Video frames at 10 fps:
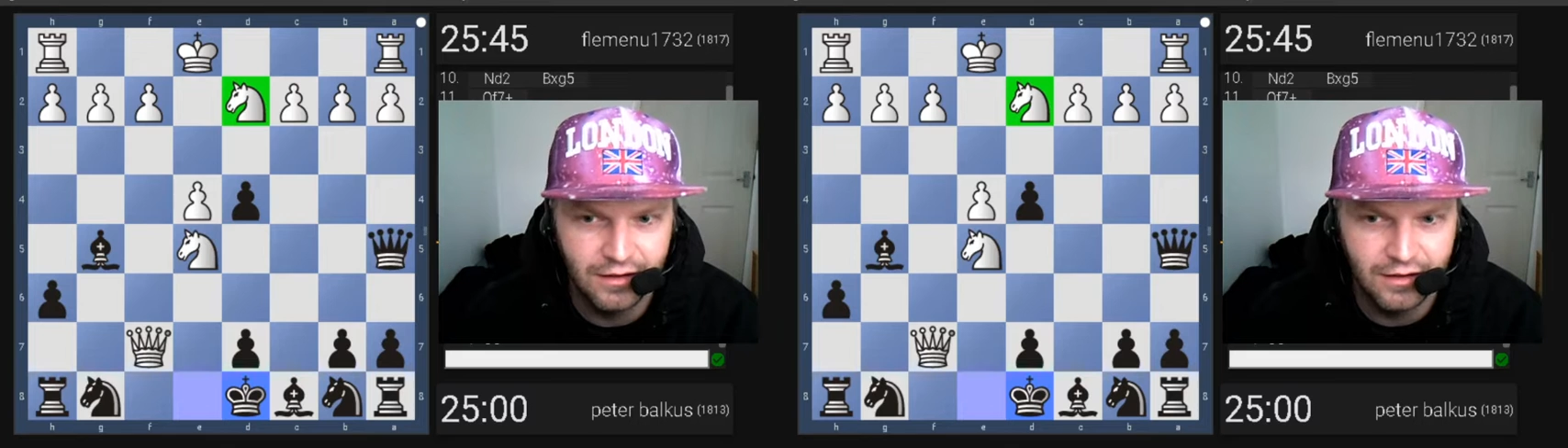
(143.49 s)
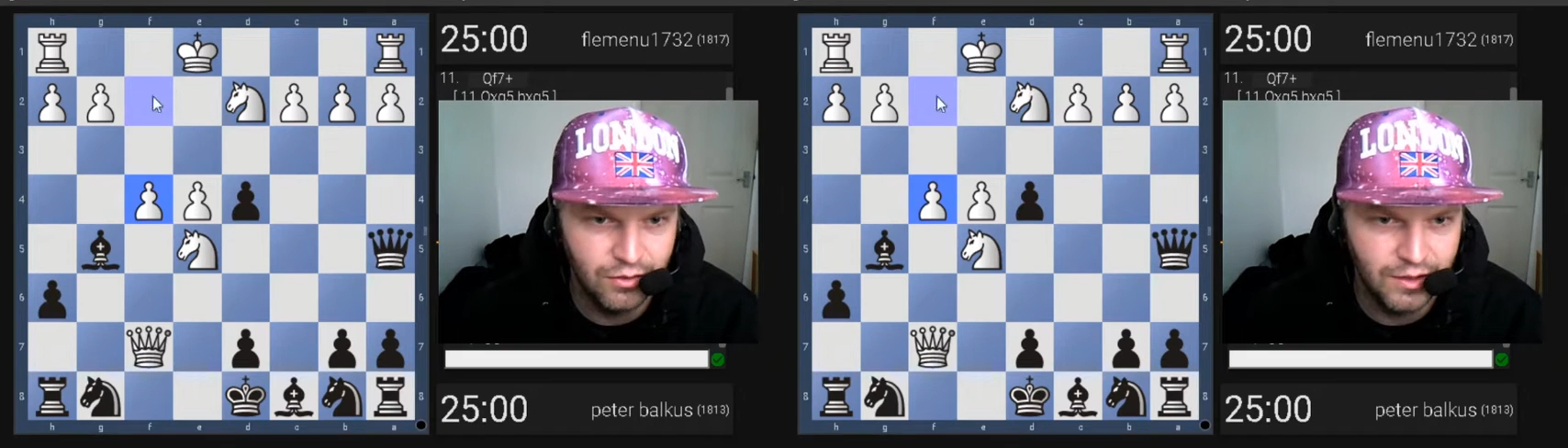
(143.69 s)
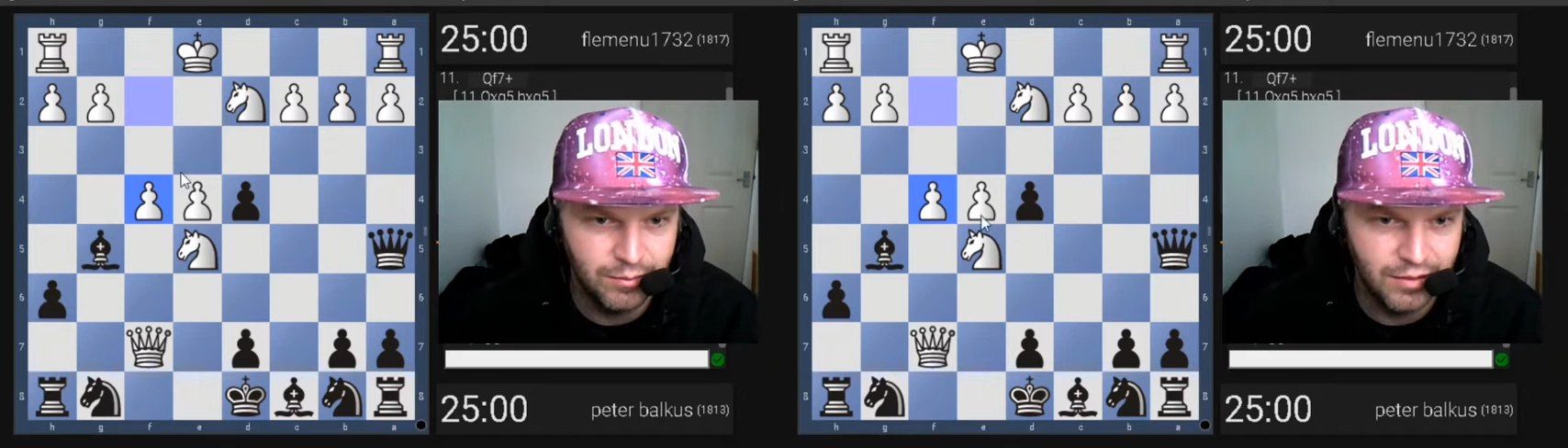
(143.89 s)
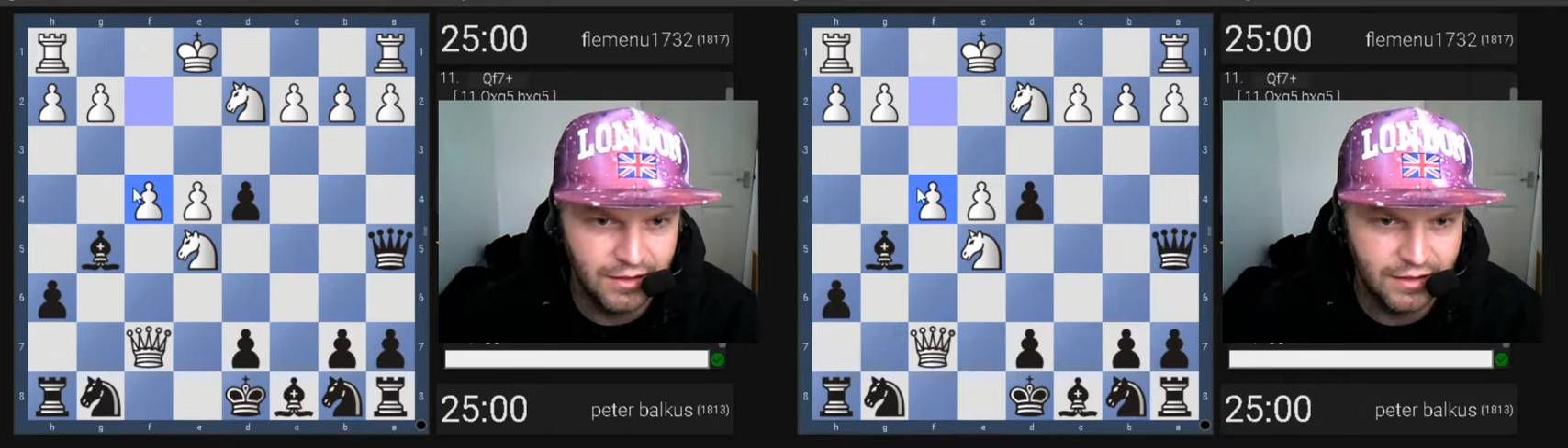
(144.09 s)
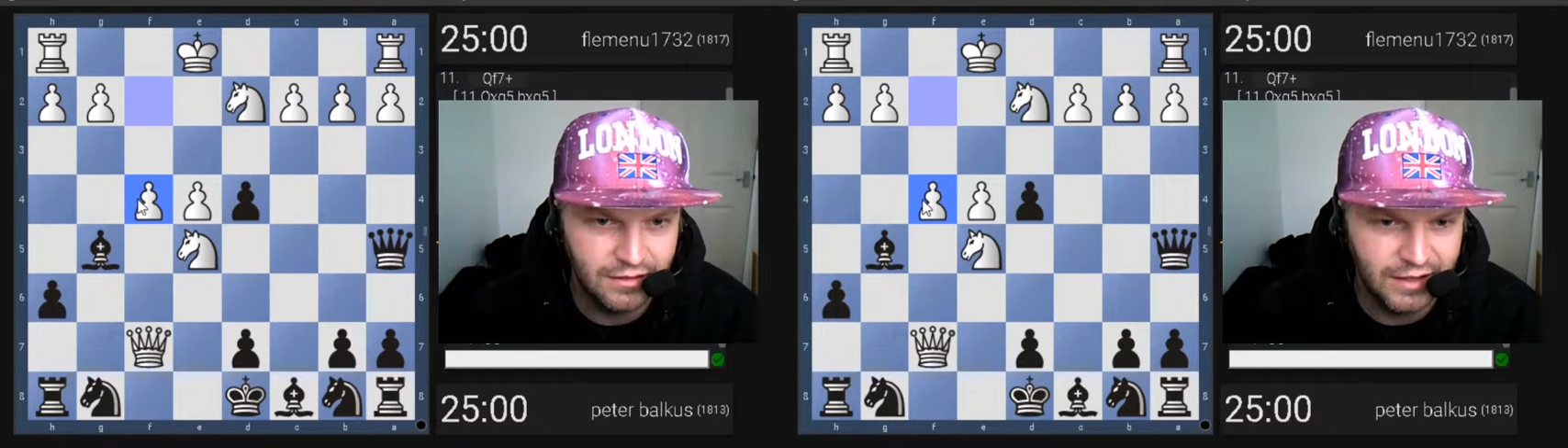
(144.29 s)
Oh, he
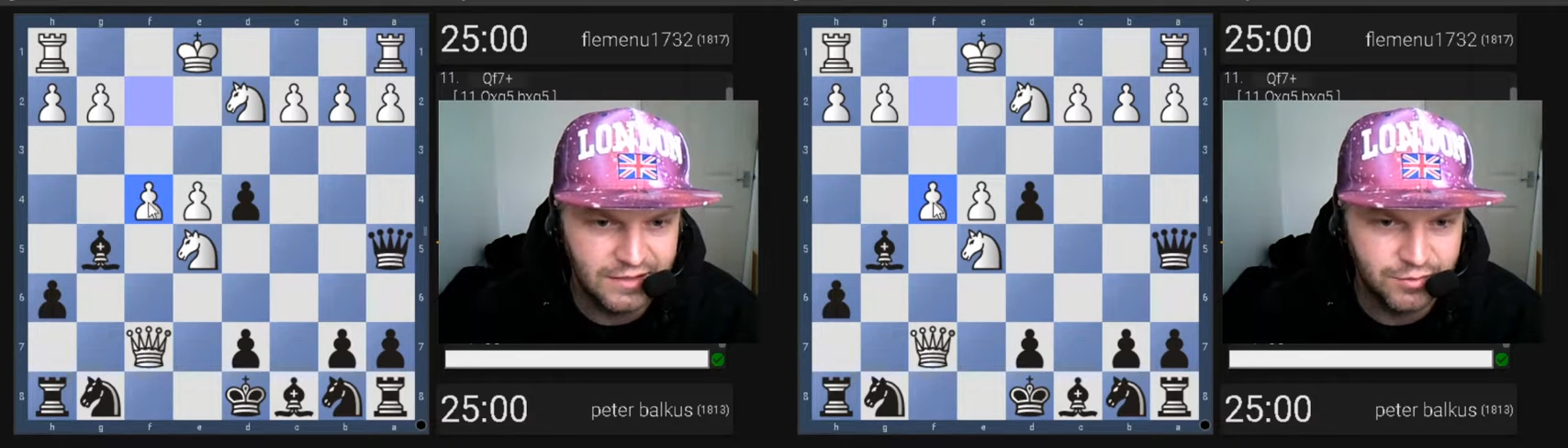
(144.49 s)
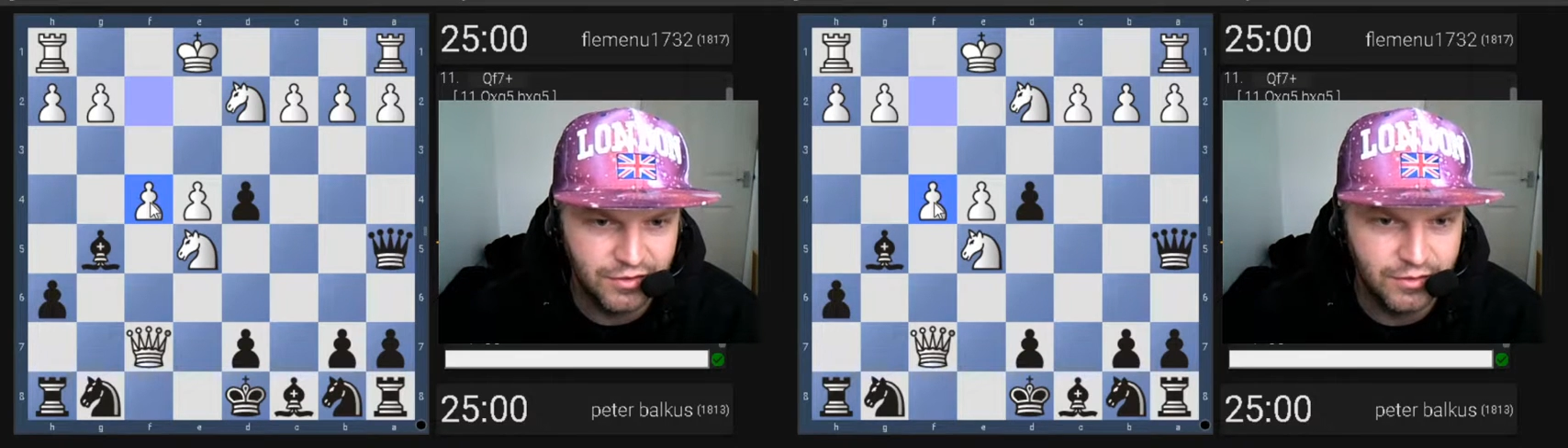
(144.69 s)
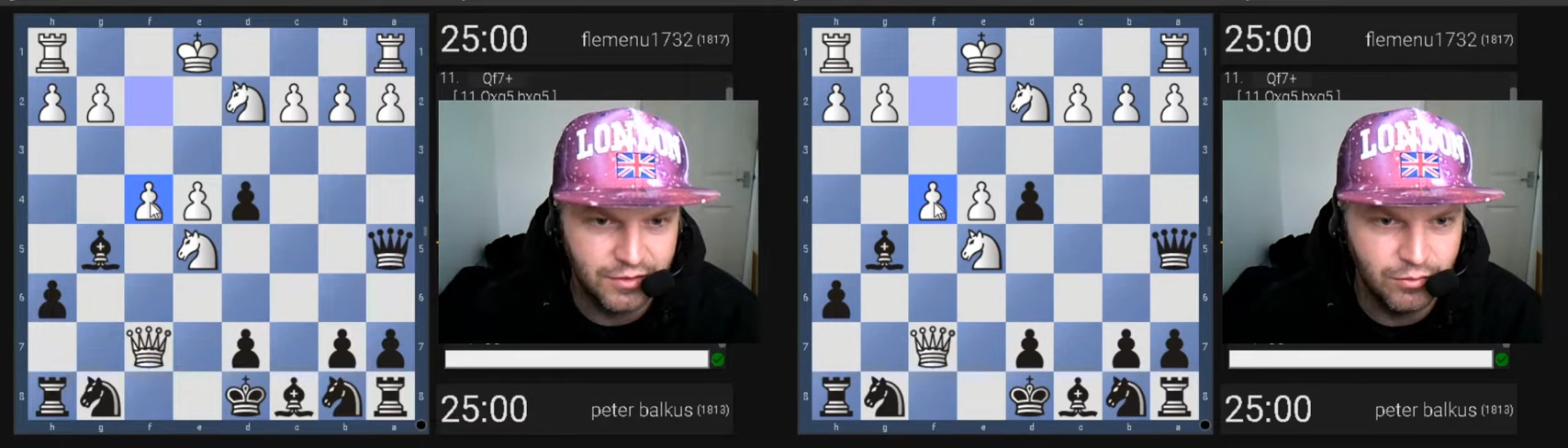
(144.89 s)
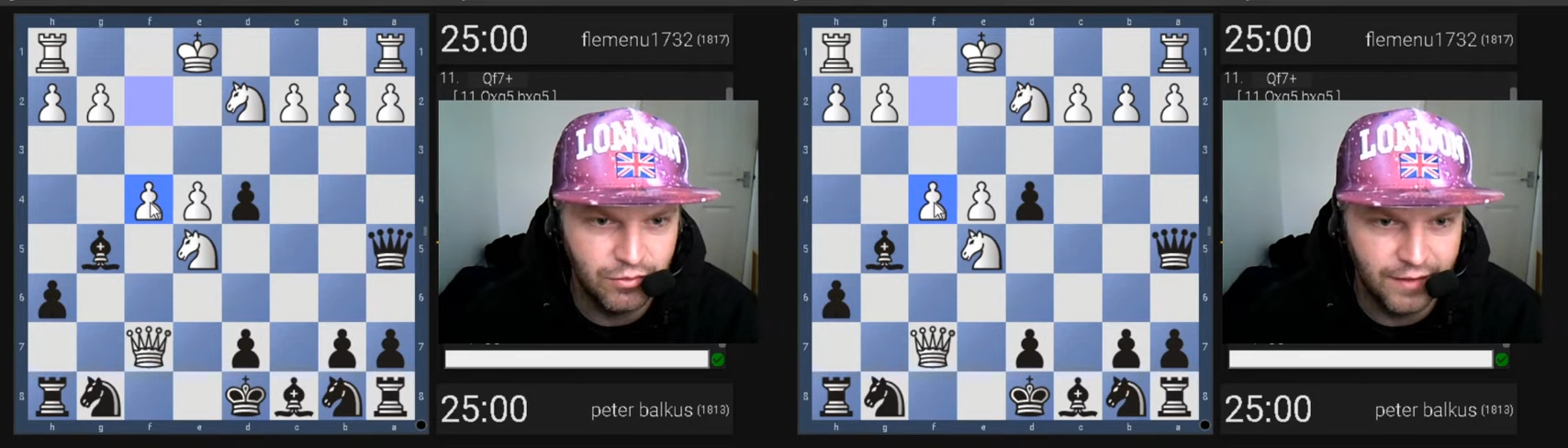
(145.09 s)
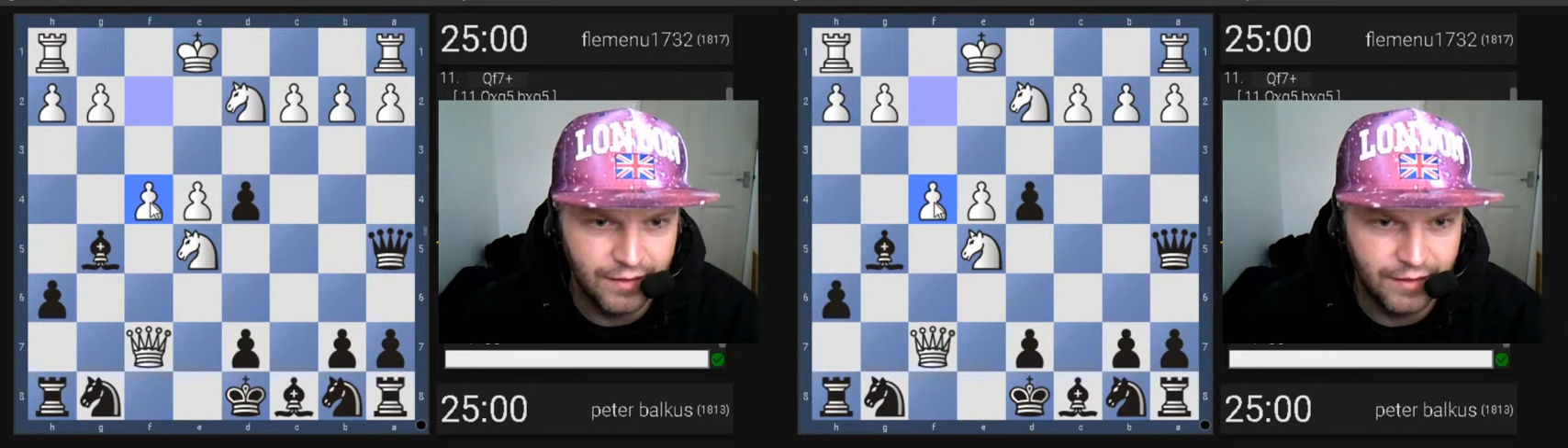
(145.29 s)
played desperate move
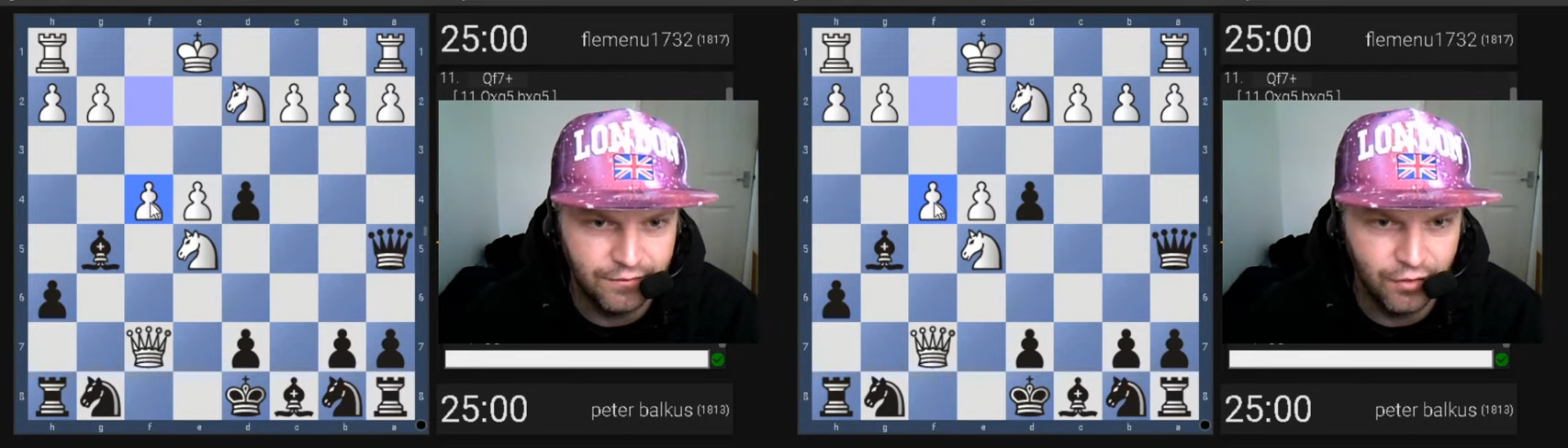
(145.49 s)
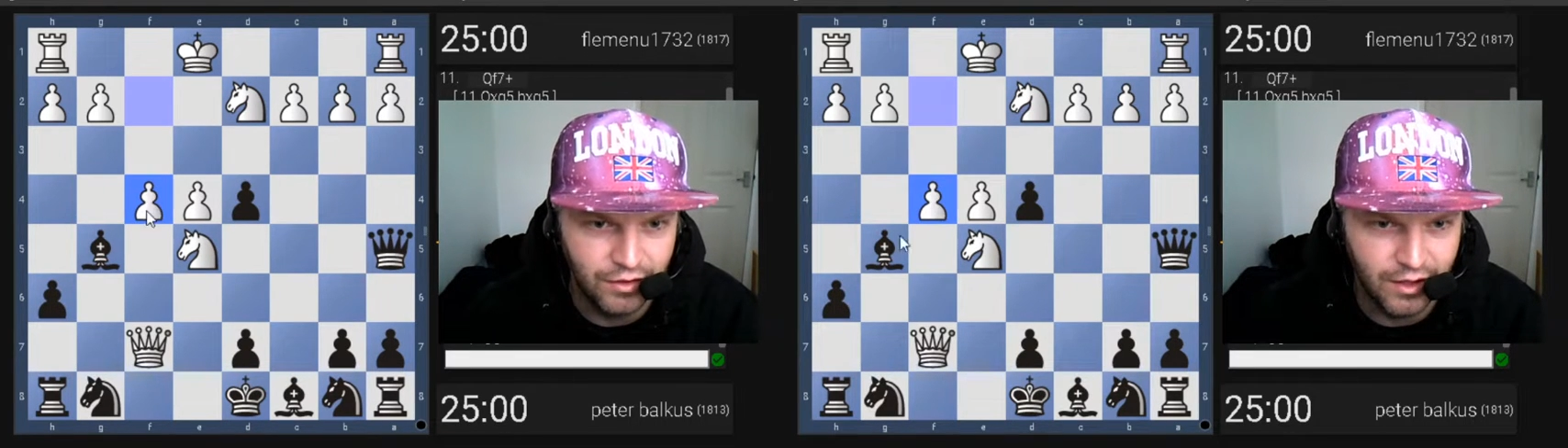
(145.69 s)
f4